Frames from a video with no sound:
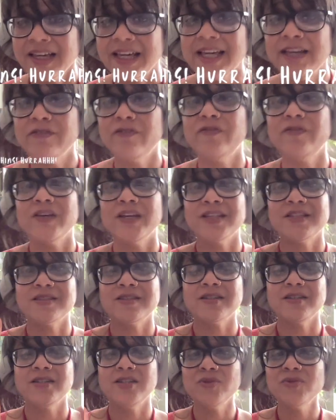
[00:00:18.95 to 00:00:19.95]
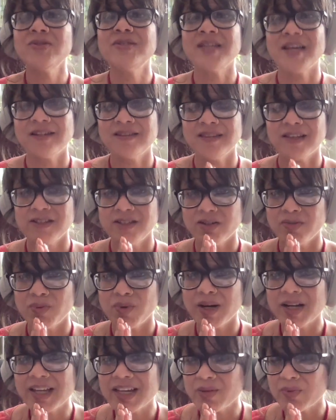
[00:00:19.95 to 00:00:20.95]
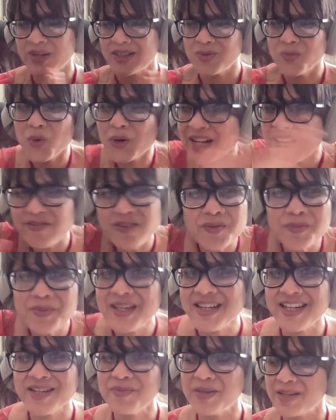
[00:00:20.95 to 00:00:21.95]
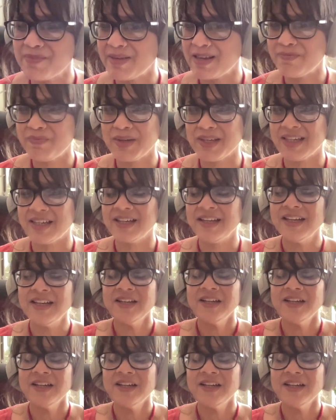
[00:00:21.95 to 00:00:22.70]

if it's a new set that you're working with, whatever medium it may be,